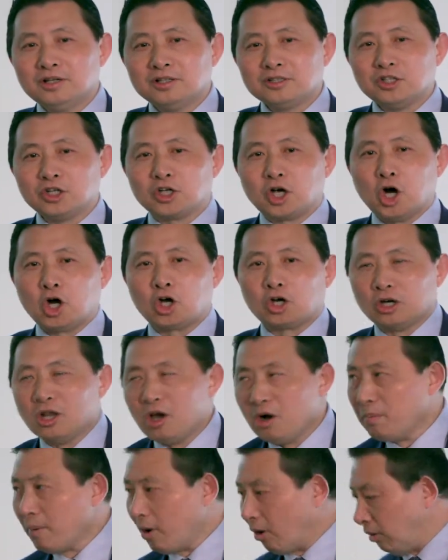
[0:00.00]
to go
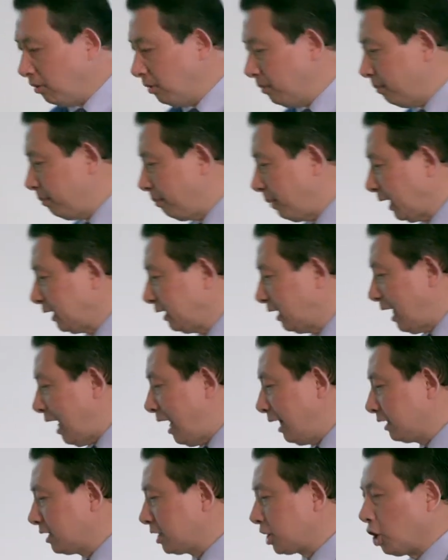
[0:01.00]
global, but
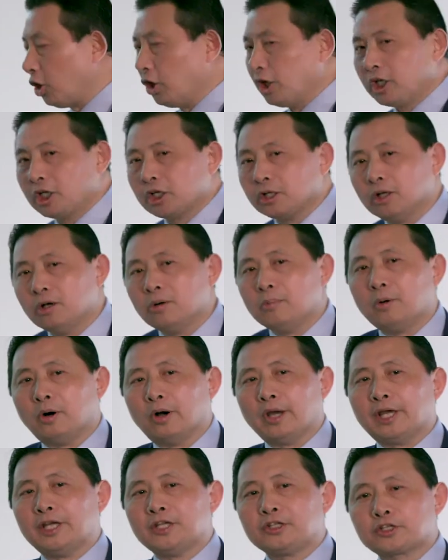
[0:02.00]
not going global
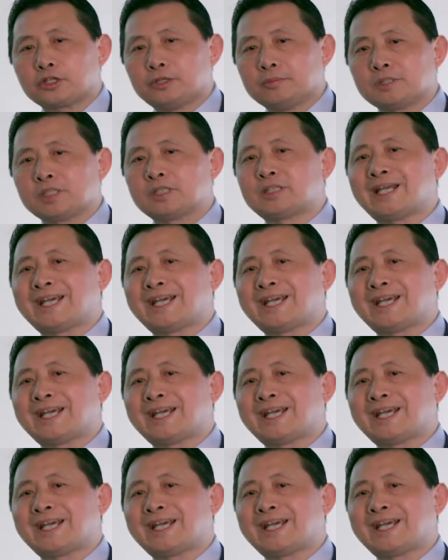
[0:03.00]
in terms of